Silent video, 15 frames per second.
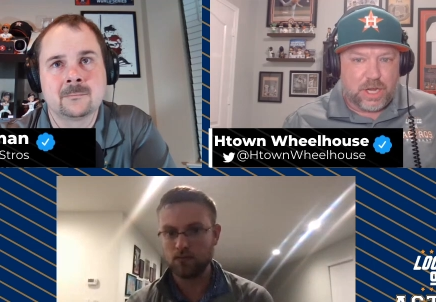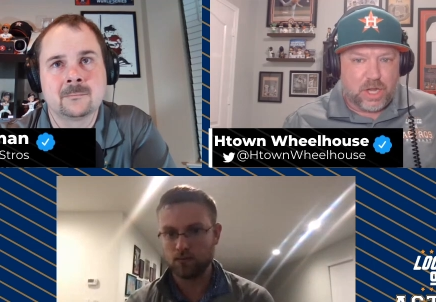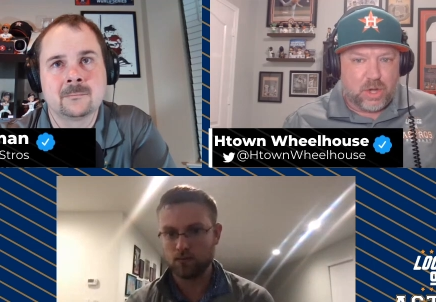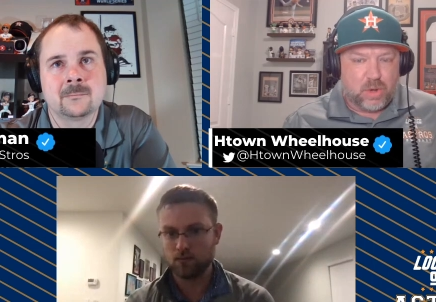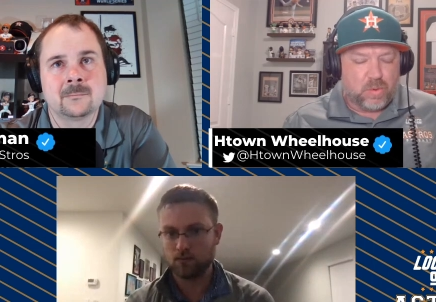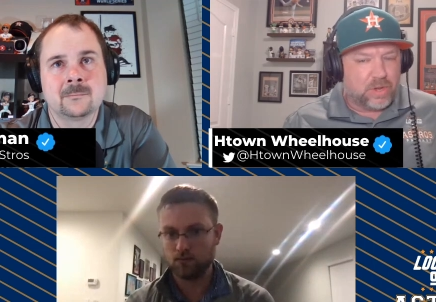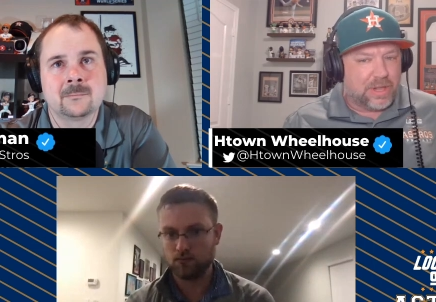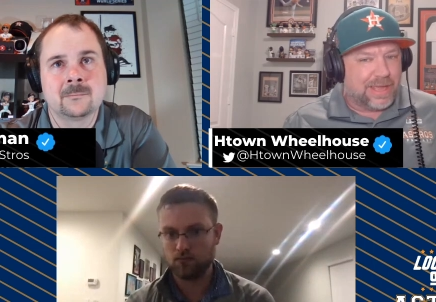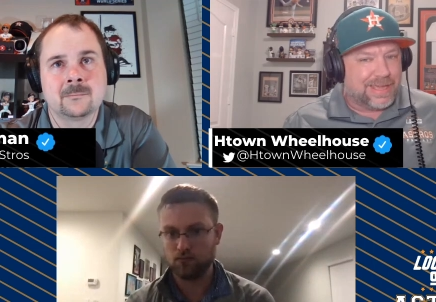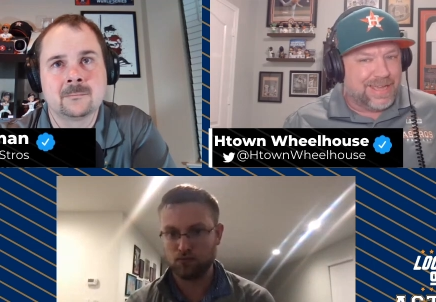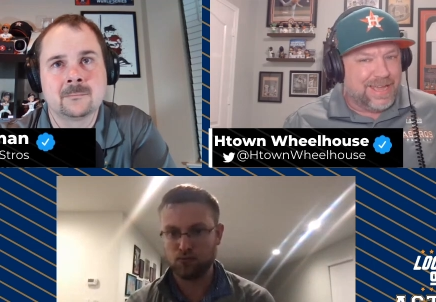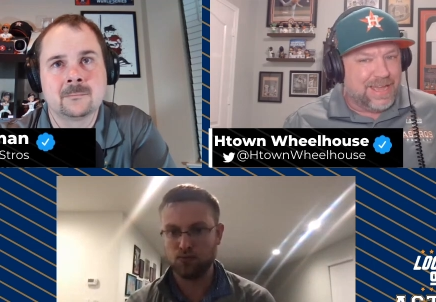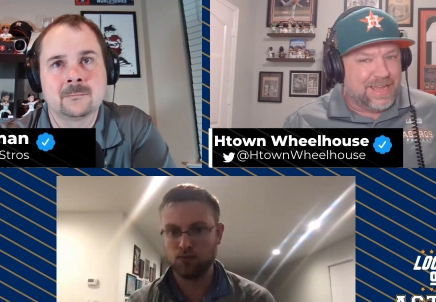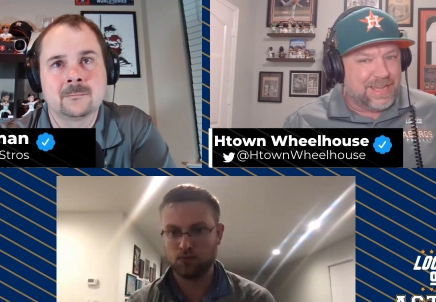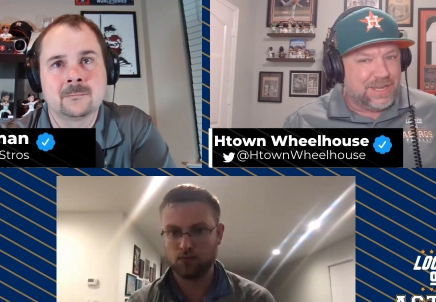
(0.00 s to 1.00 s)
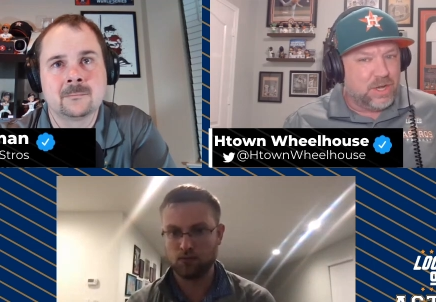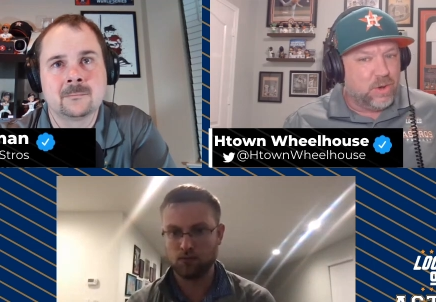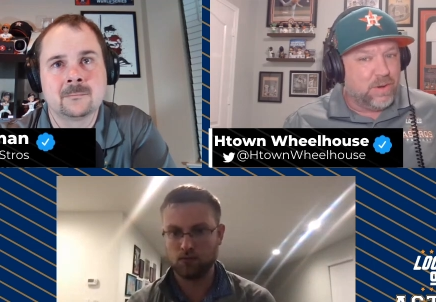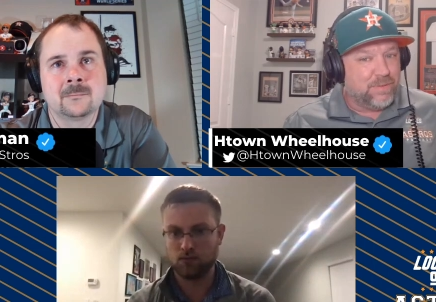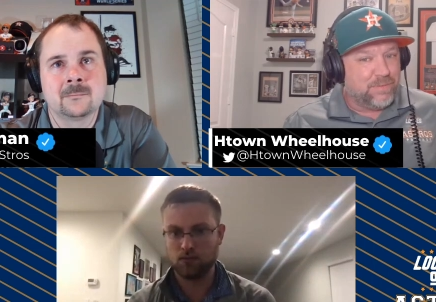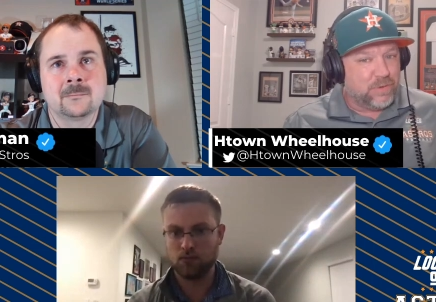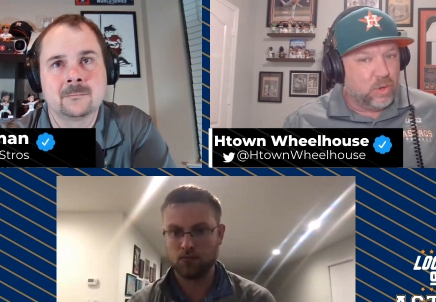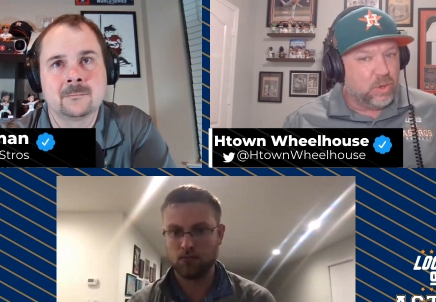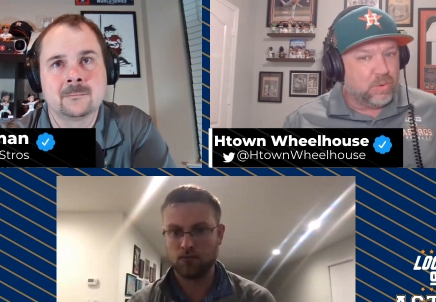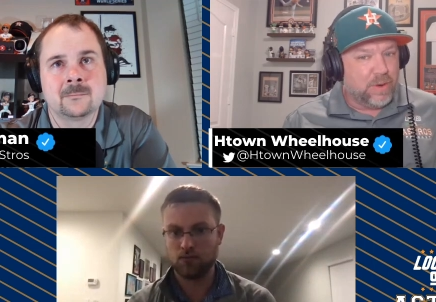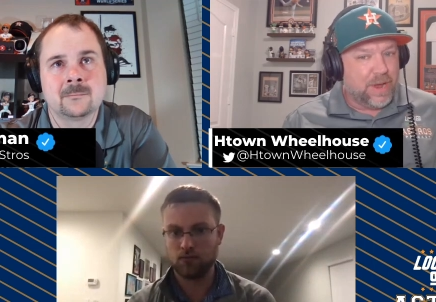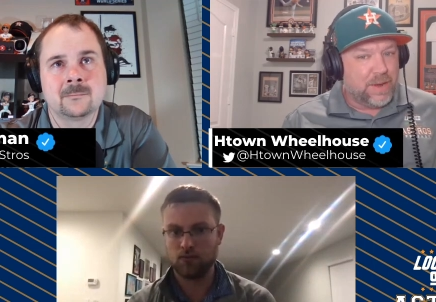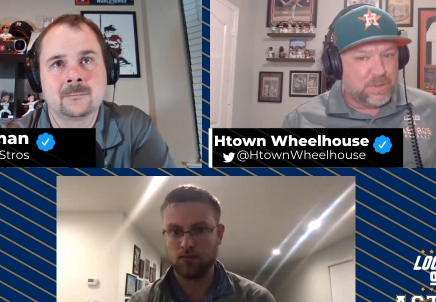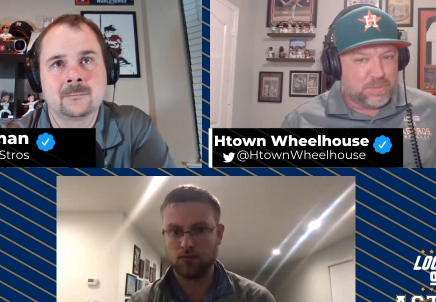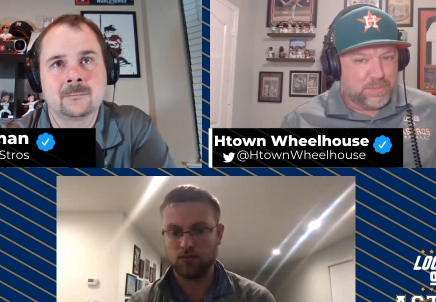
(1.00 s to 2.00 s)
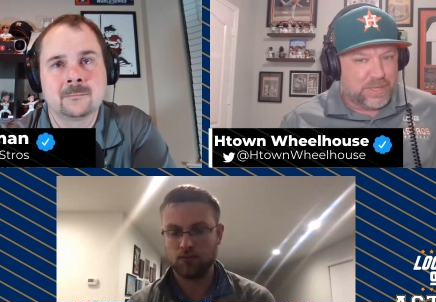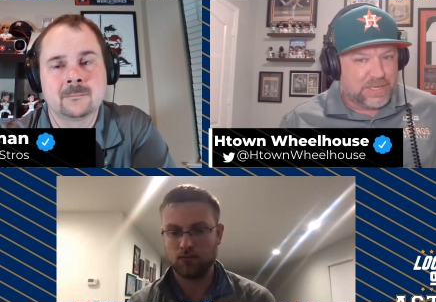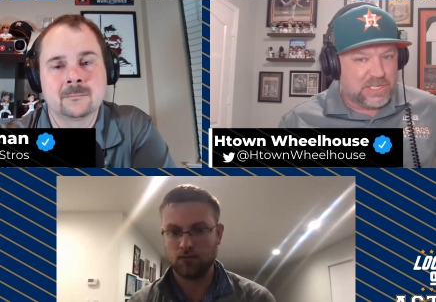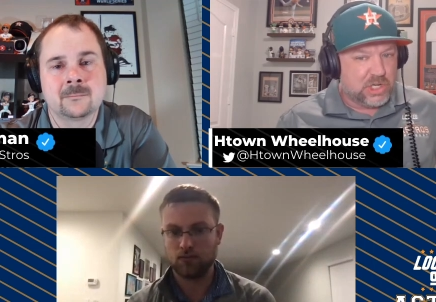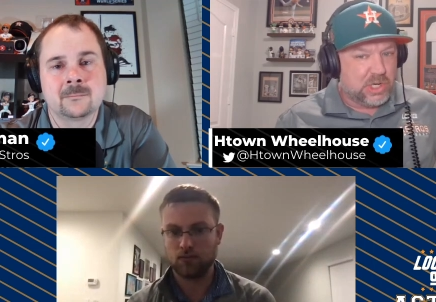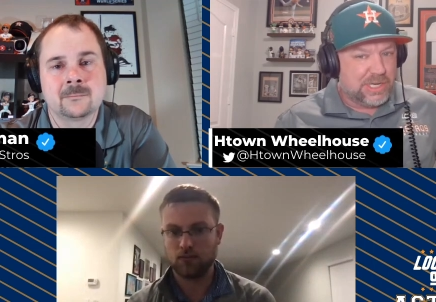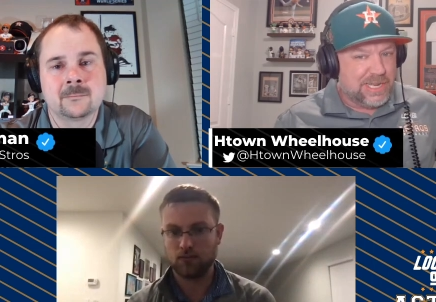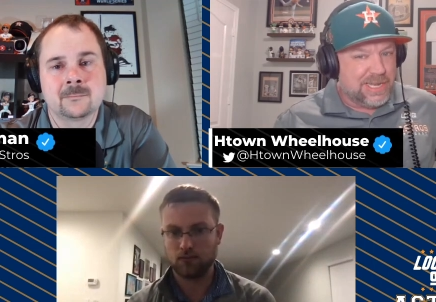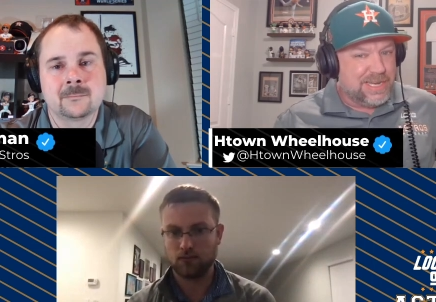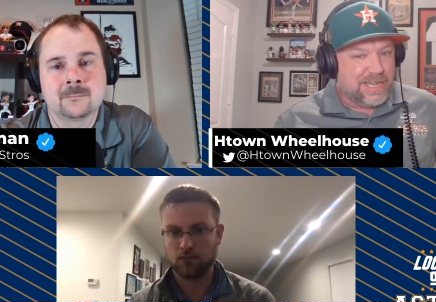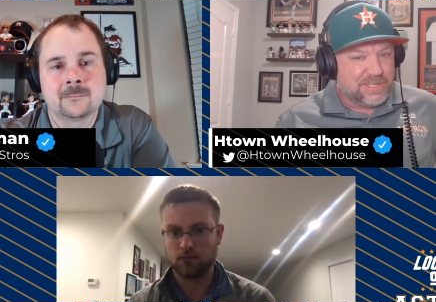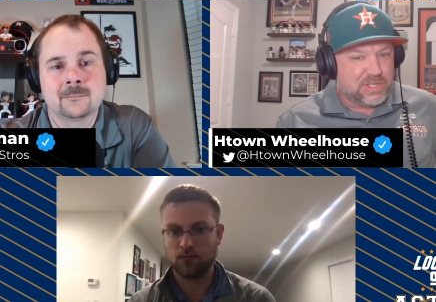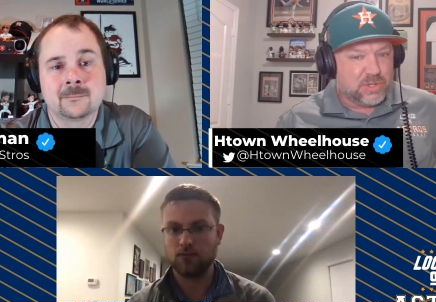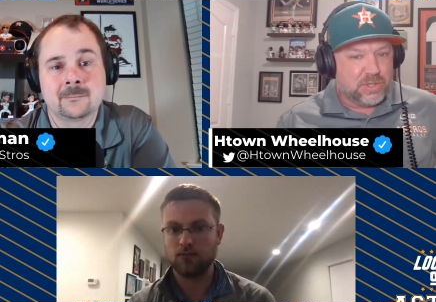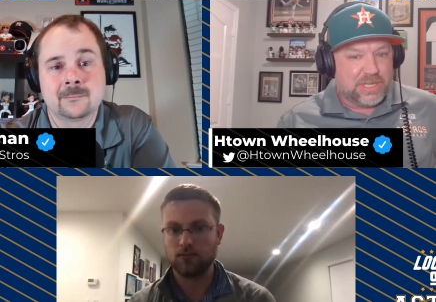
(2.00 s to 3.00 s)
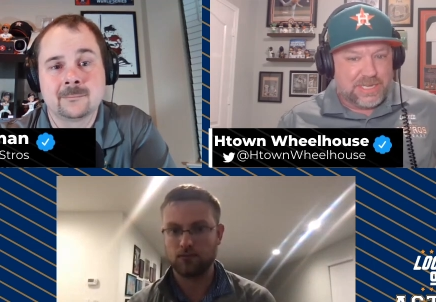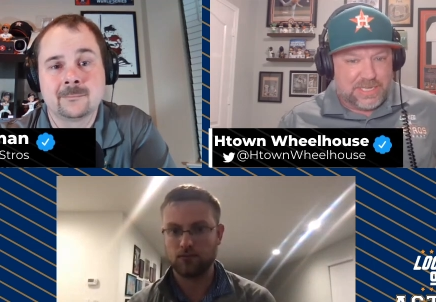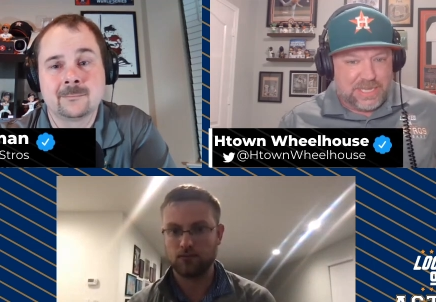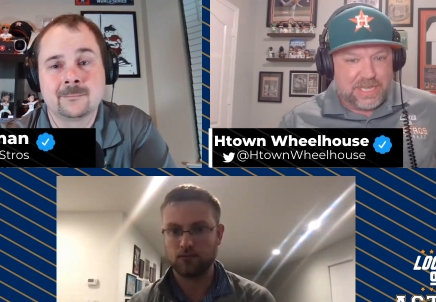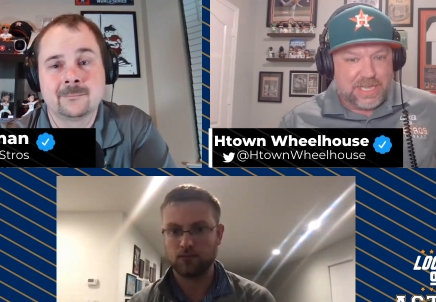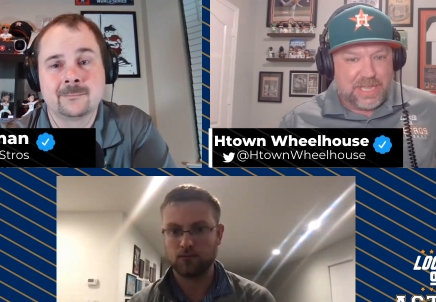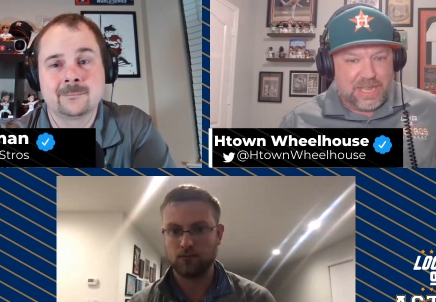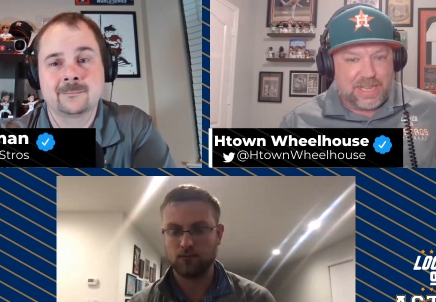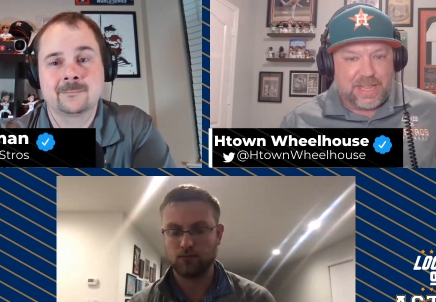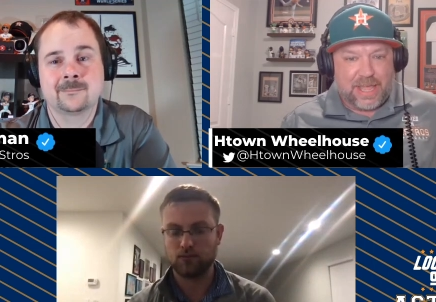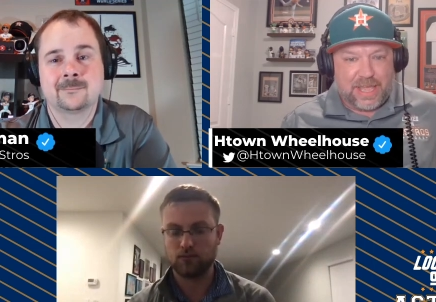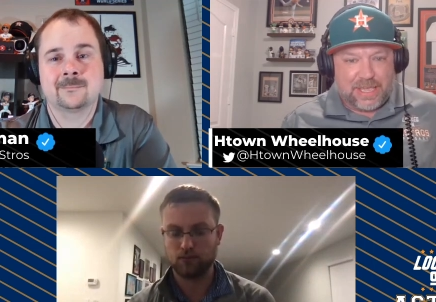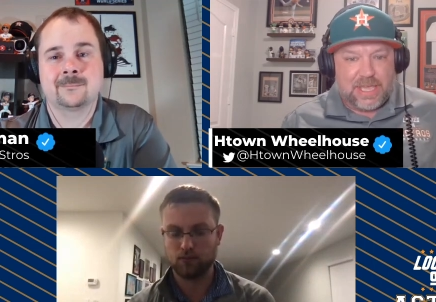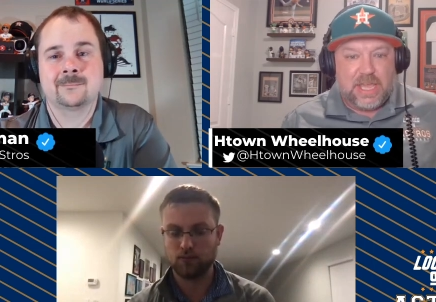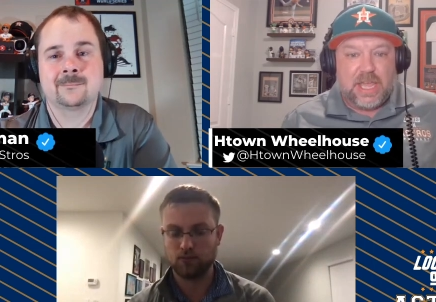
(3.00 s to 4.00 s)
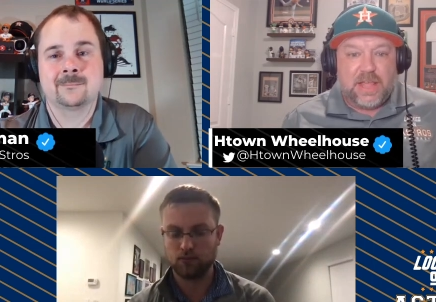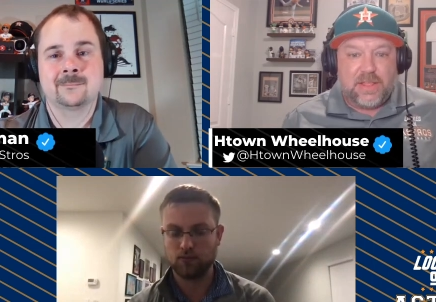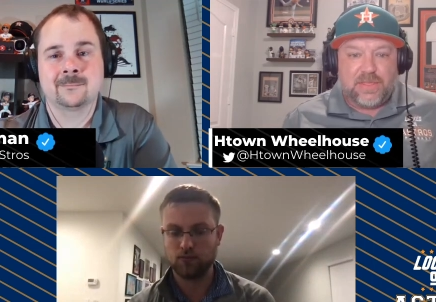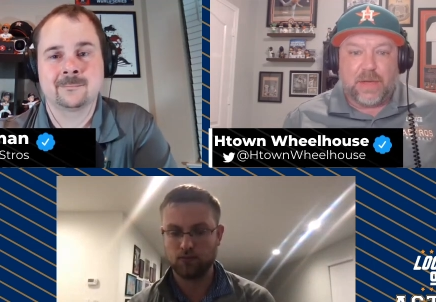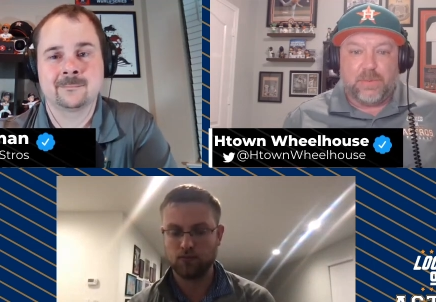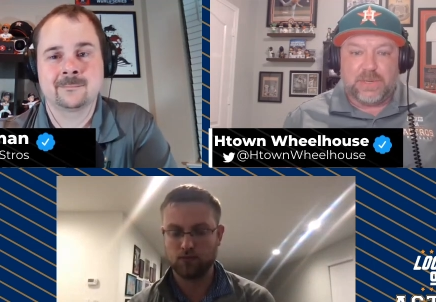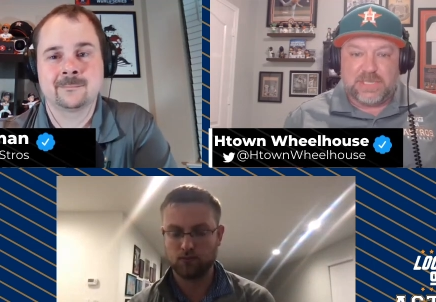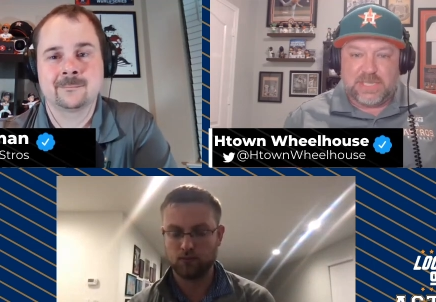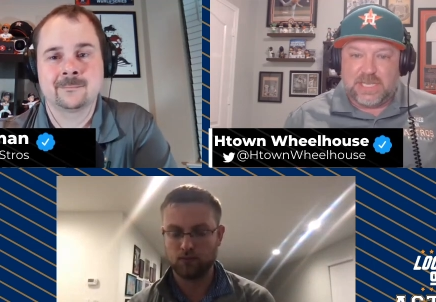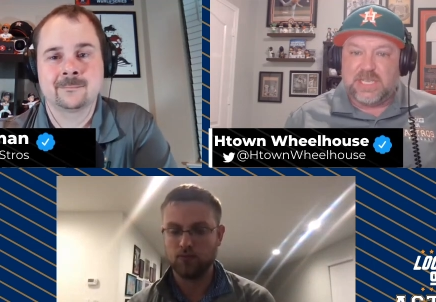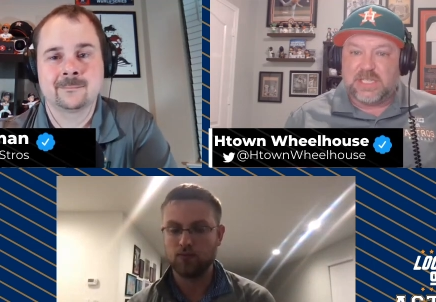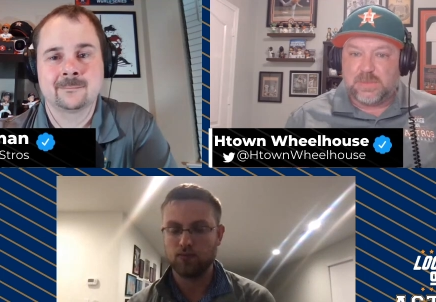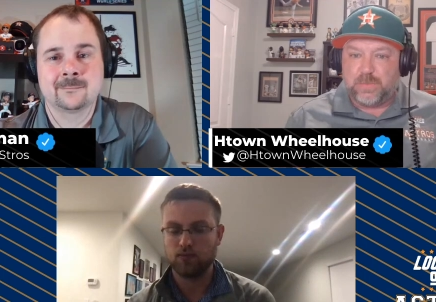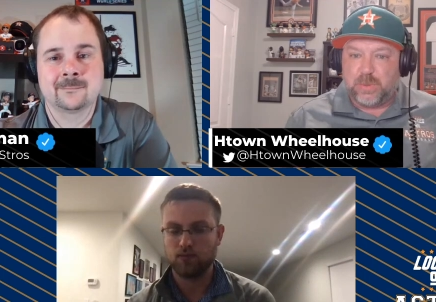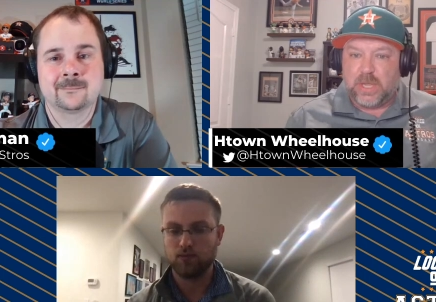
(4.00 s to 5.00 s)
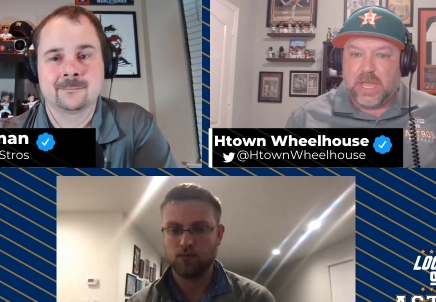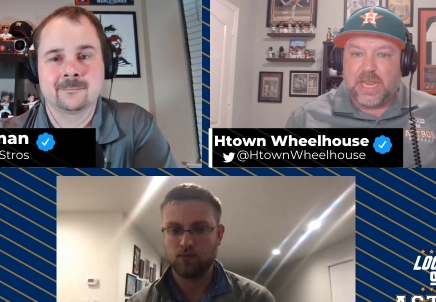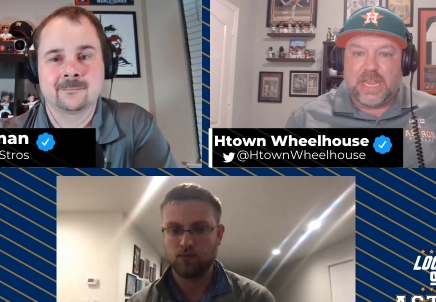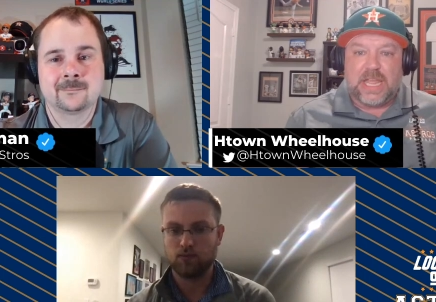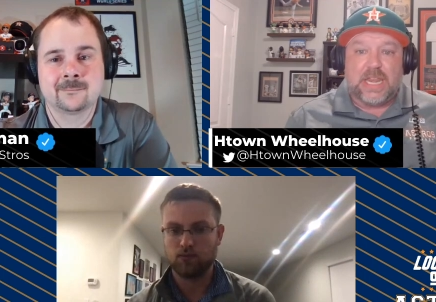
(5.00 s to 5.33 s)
Speaker 1: You know, we're like, ah, you know, if Nolan Ryan was pitching, you didn't necessarily dig in. Like that was his plate.